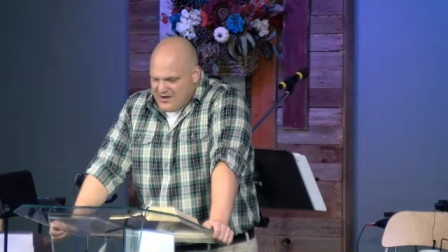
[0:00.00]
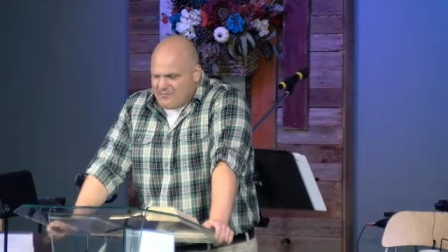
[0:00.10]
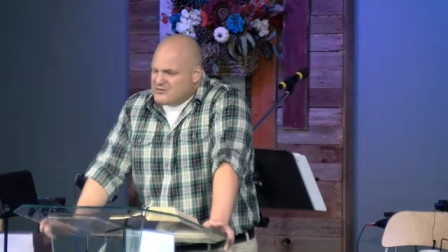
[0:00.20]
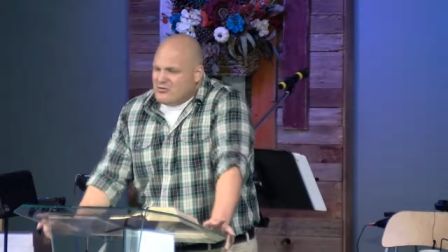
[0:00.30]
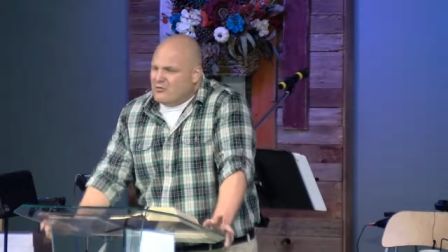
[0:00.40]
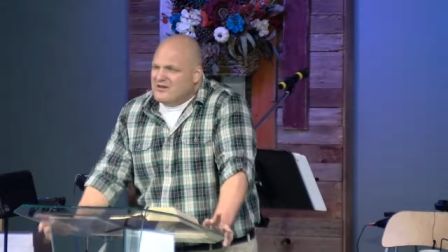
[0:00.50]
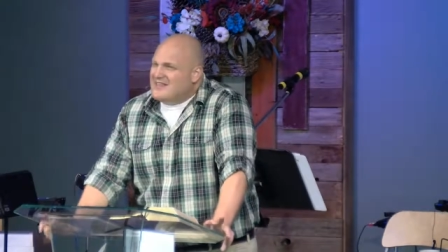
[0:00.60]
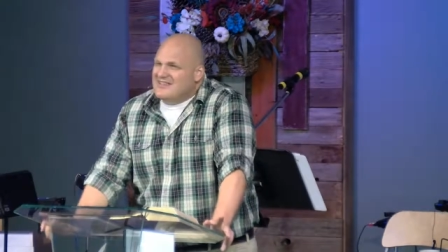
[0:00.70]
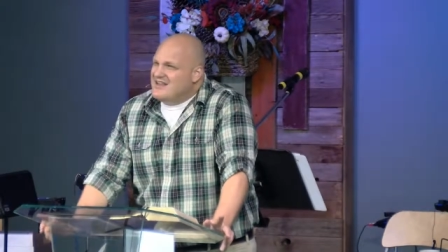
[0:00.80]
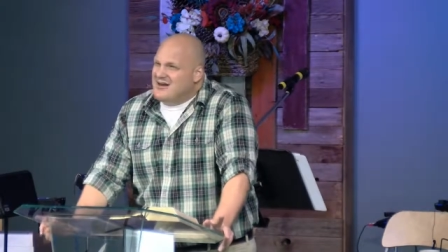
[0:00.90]
but don't let
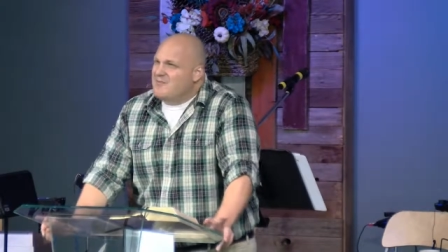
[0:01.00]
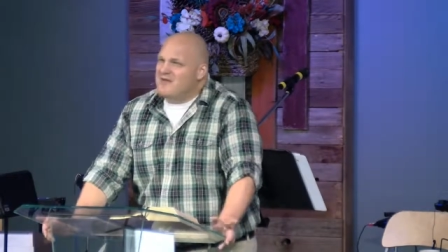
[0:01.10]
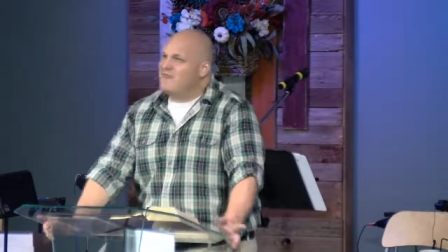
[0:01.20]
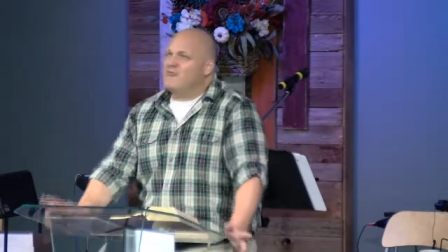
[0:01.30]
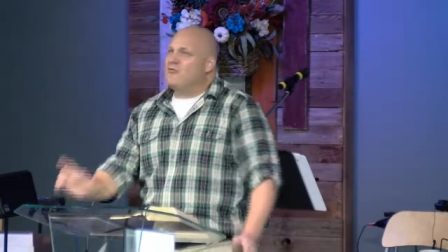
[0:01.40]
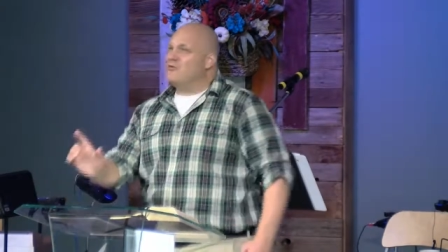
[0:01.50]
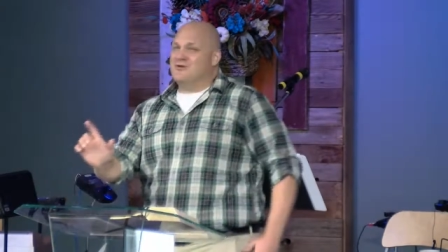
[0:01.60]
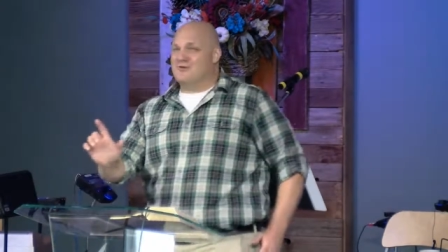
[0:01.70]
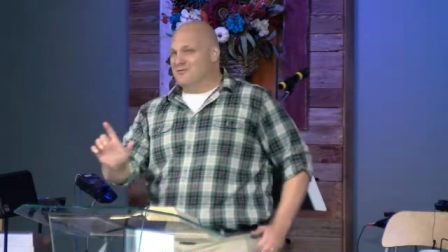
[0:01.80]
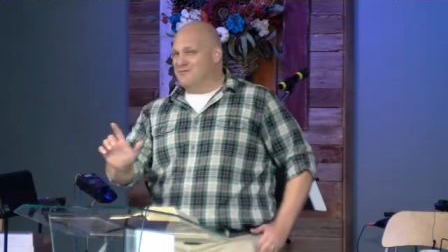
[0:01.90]
the enemy fool you.